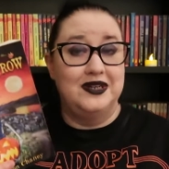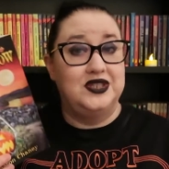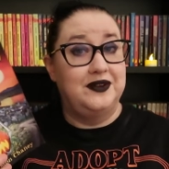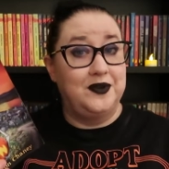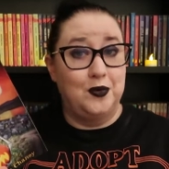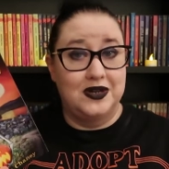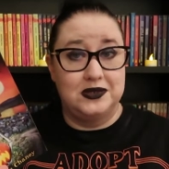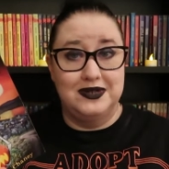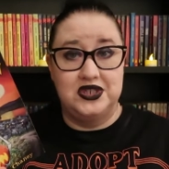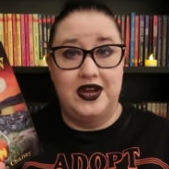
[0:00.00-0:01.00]
which if you're
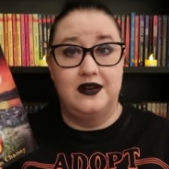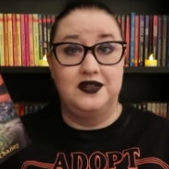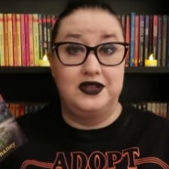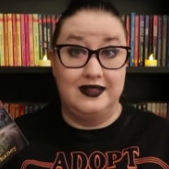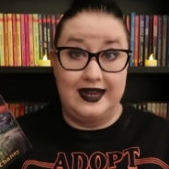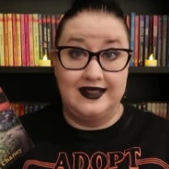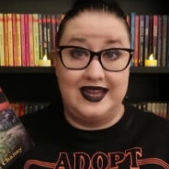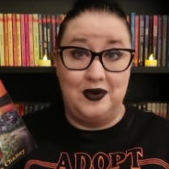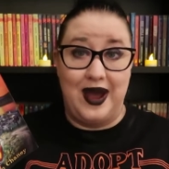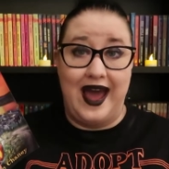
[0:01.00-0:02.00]
watching my channel,
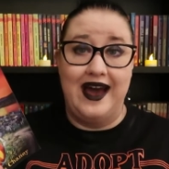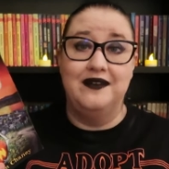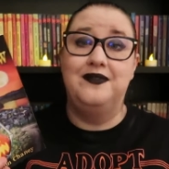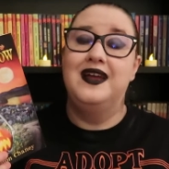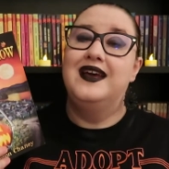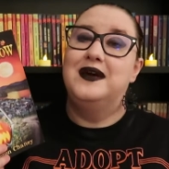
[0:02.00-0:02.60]
likely you have,